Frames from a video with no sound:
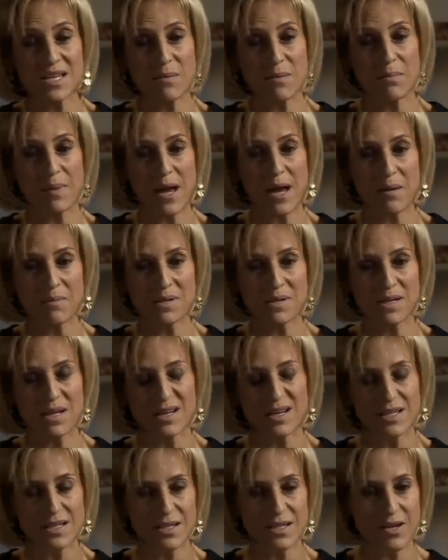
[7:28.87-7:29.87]
seem perhaps
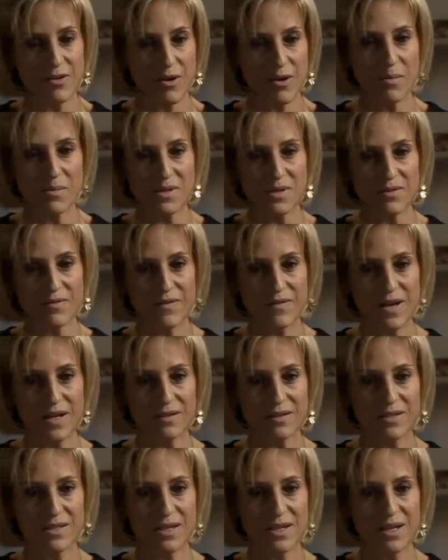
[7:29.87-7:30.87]
like disagreement, it
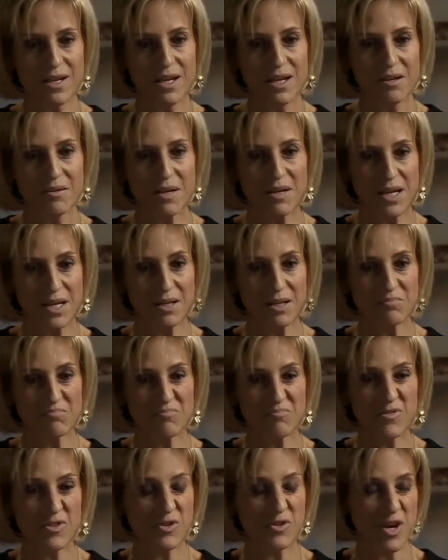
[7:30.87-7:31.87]
felt like
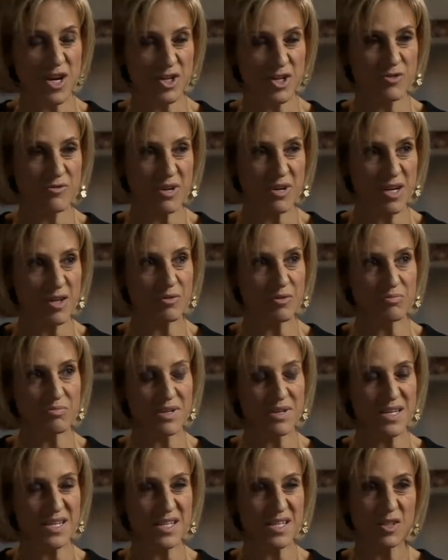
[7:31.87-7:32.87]
treachery or
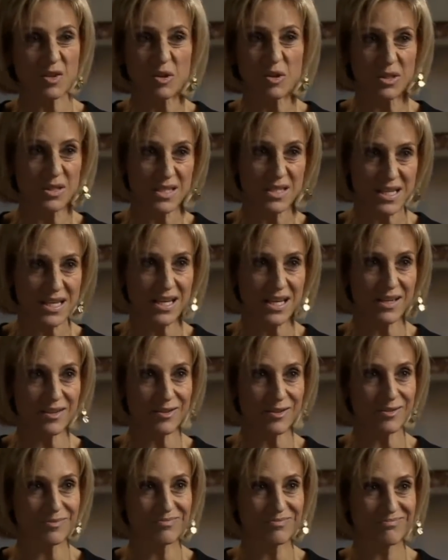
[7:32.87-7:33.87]
disloyalty
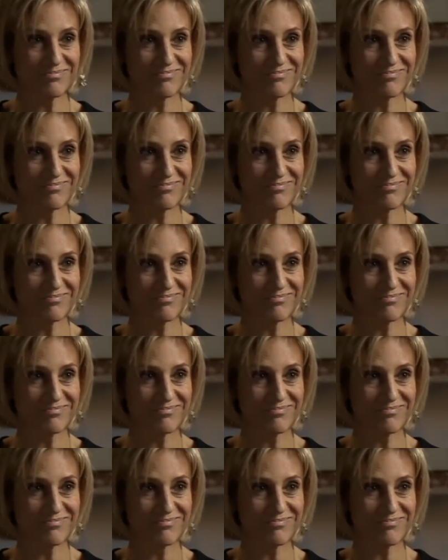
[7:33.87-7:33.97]
or